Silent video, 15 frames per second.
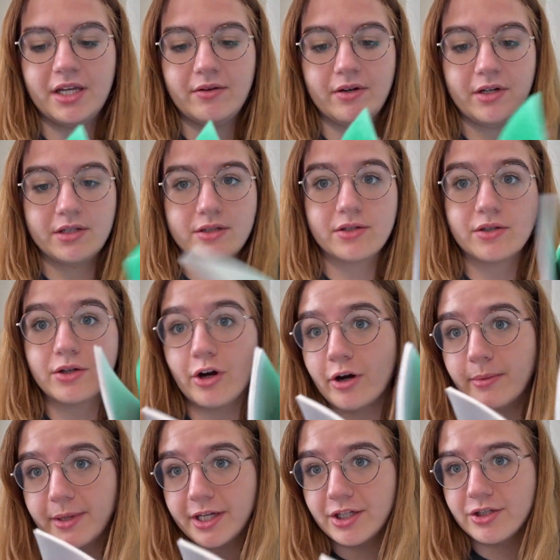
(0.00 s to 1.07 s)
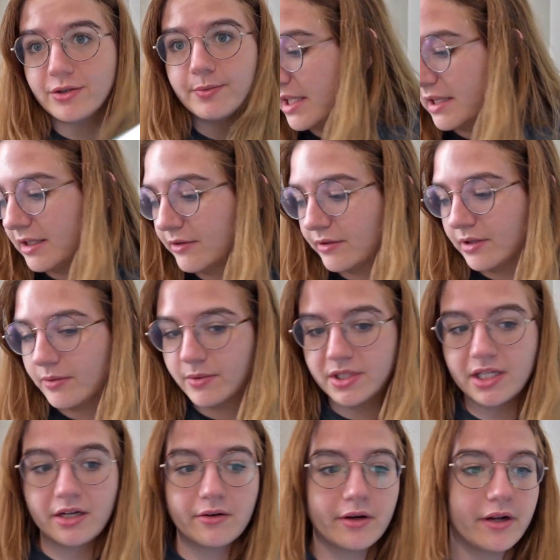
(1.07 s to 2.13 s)
handwriting is garbage. Like literally the worst
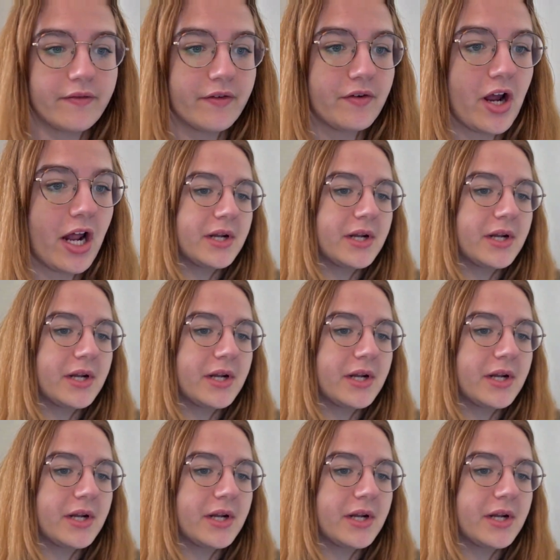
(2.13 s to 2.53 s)
handwriting I've ever had.